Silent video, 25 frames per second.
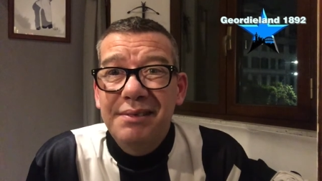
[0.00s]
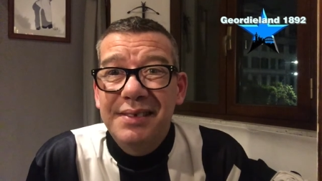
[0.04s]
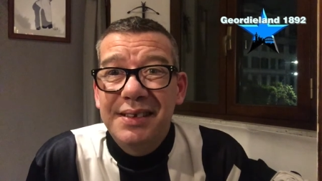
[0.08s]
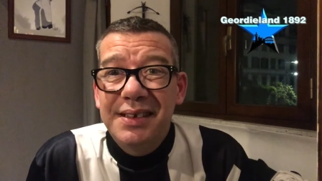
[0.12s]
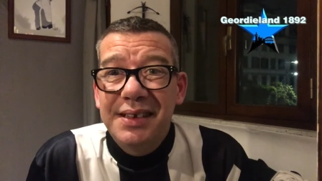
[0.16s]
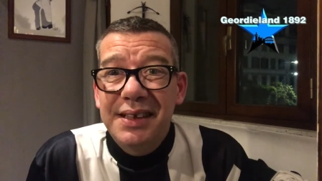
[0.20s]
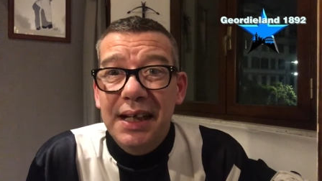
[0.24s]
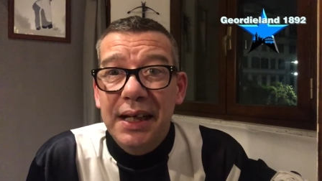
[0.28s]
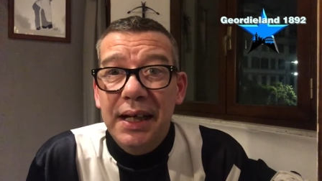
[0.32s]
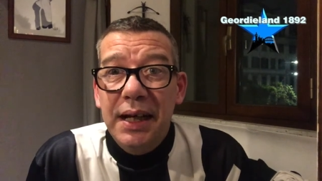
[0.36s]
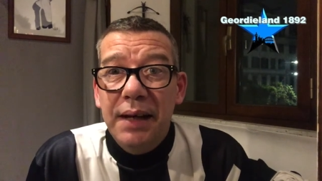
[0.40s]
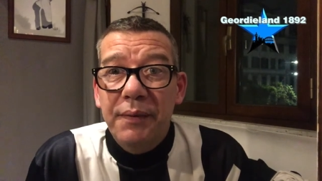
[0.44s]

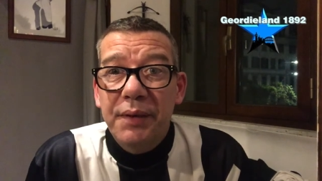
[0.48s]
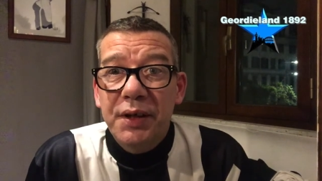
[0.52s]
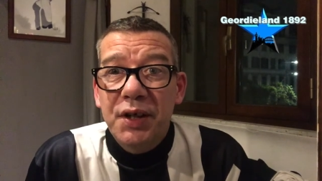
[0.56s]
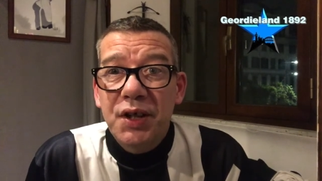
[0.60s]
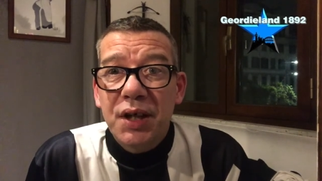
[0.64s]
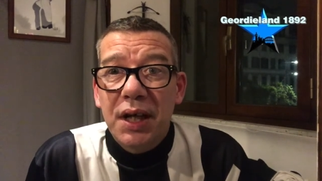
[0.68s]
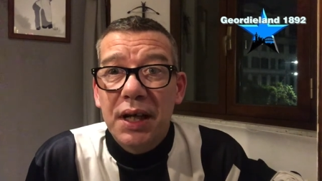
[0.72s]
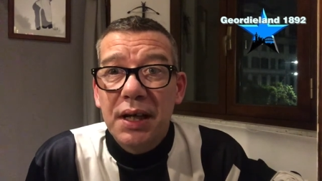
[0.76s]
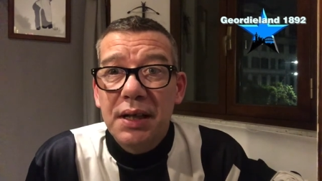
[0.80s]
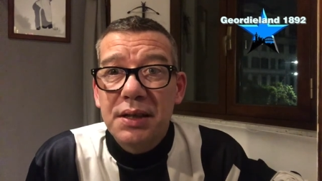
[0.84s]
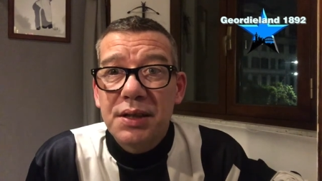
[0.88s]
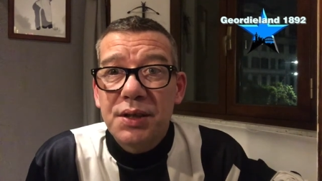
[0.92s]
did have a
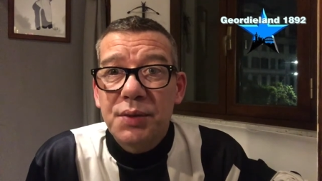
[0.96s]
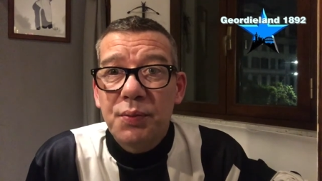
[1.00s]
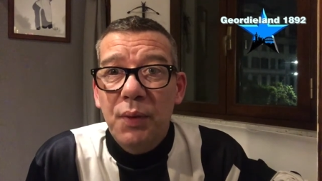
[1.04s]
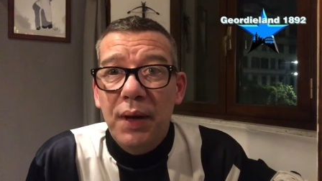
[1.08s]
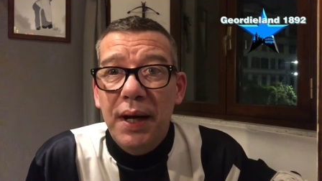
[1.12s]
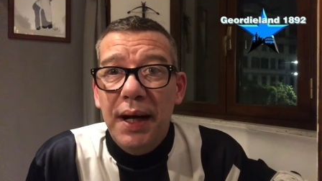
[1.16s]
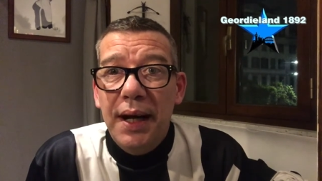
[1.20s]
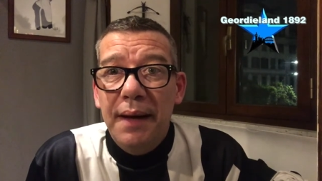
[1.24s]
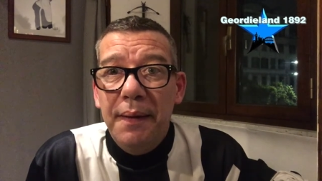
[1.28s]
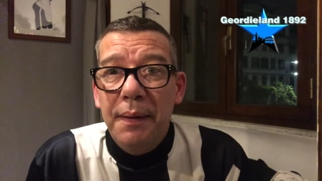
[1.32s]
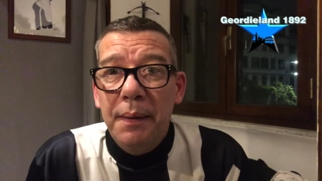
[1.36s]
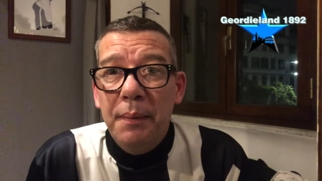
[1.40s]
chance
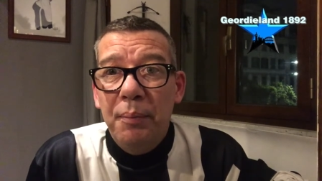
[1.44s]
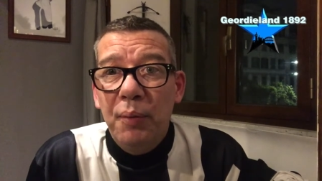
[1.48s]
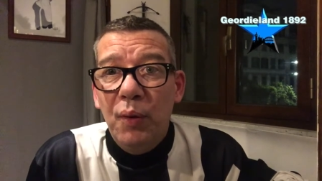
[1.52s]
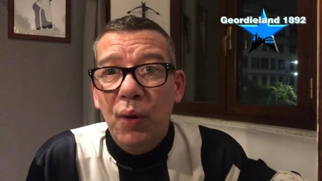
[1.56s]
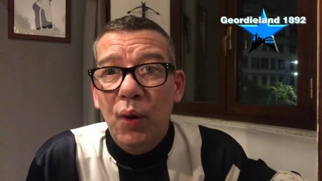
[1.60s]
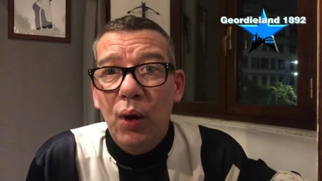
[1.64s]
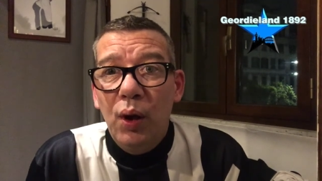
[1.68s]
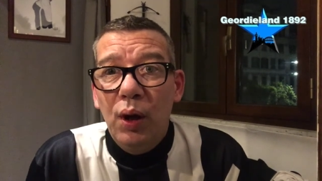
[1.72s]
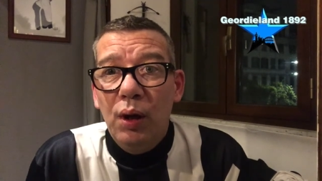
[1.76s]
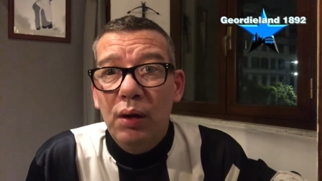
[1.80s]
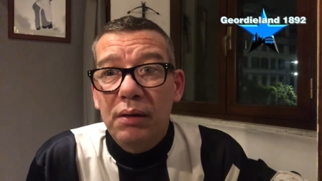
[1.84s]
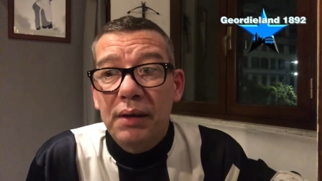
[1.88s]
where the
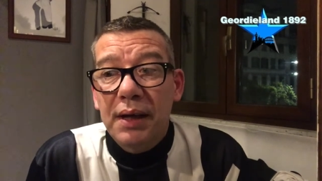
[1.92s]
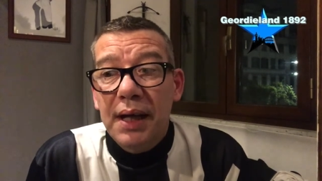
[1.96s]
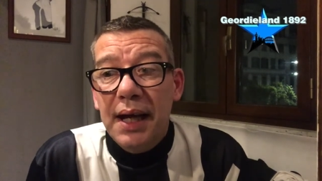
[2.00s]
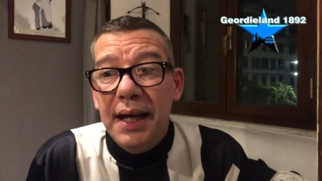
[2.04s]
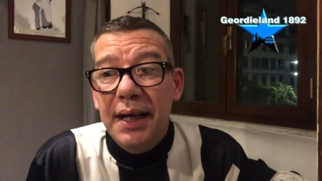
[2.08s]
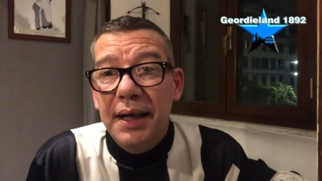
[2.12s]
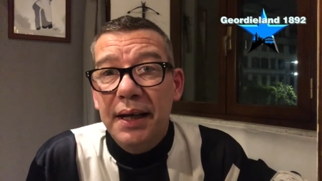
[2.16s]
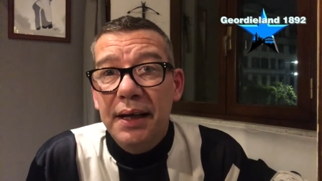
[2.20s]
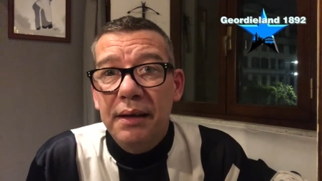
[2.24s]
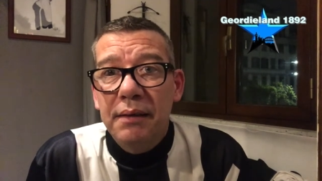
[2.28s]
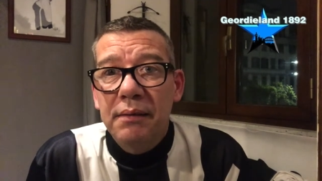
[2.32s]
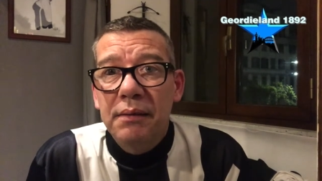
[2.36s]
ball
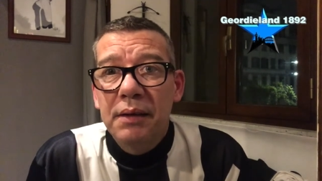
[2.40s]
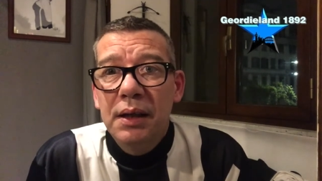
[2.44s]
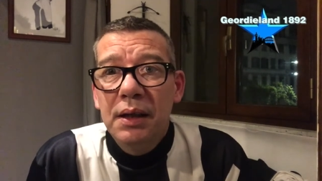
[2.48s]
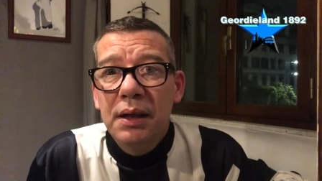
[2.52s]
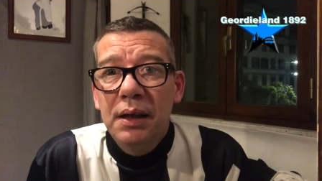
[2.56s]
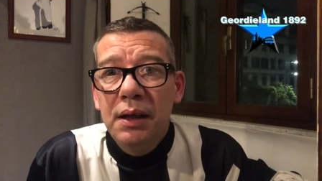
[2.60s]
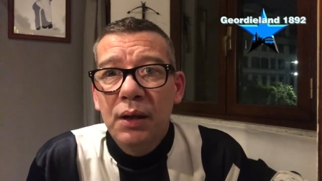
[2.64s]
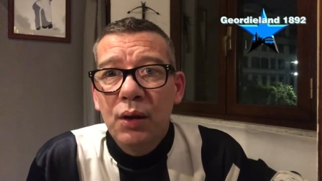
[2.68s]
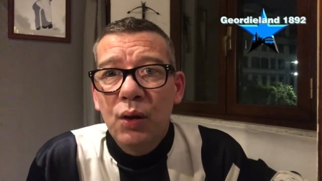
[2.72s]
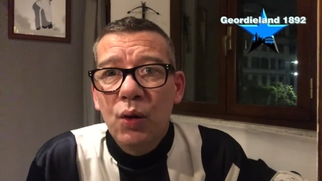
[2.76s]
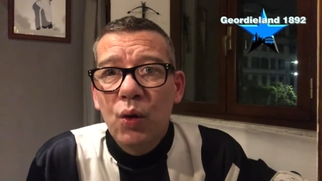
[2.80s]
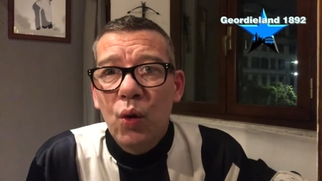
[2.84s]
kind of
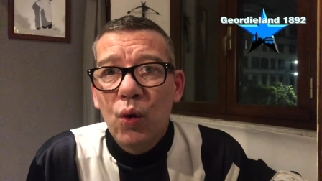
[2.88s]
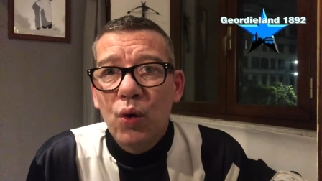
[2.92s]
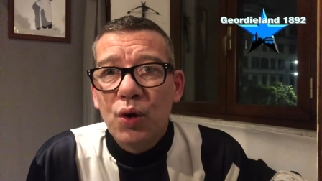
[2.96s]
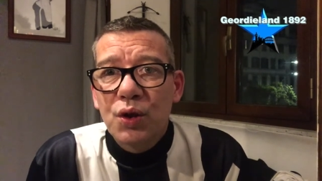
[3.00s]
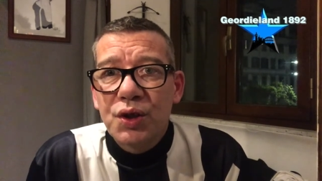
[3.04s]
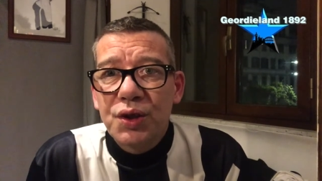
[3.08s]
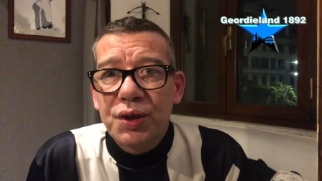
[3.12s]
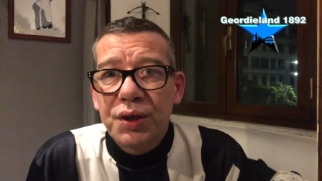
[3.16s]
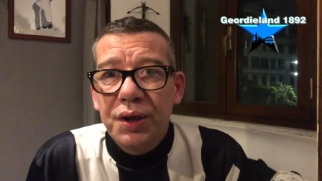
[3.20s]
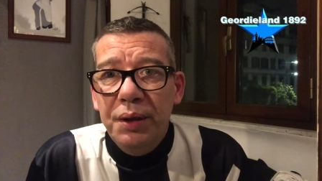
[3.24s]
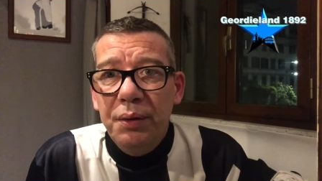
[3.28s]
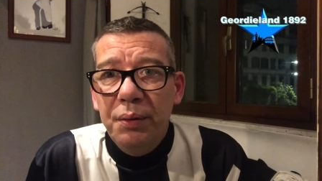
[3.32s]
goes
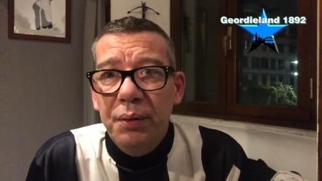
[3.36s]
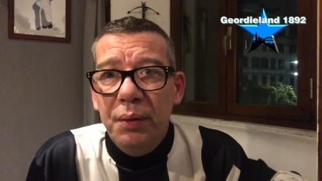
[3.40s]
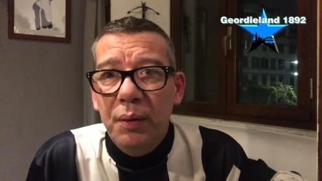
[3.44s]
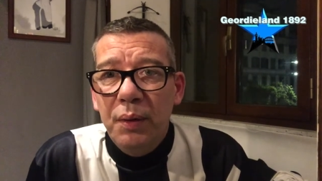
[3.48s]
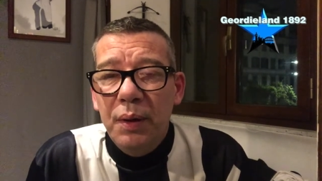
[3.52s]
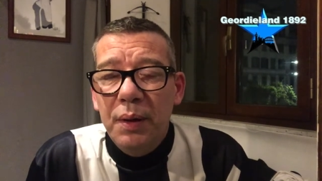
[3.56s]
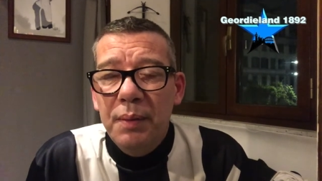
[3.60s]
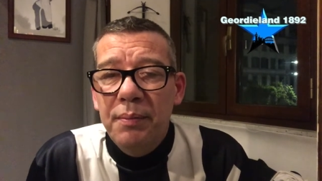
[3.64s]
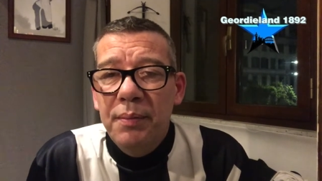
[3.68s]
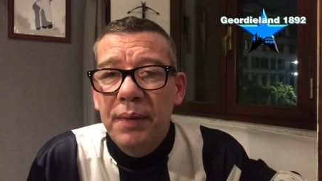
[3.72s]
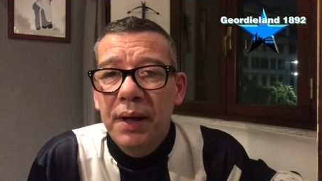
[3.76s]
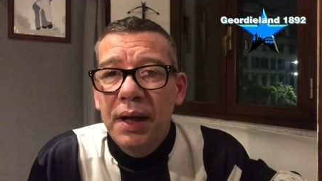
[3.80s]
through to
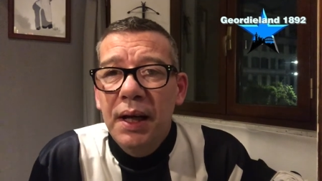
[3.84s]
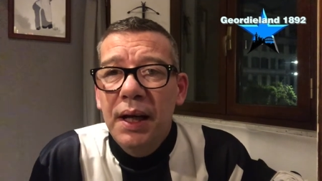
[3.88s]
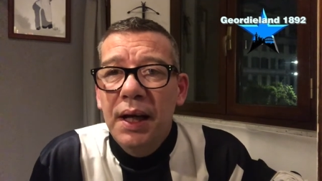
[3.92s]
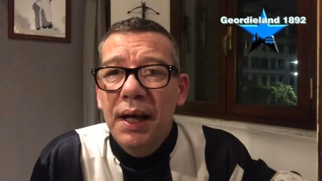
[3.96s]
him.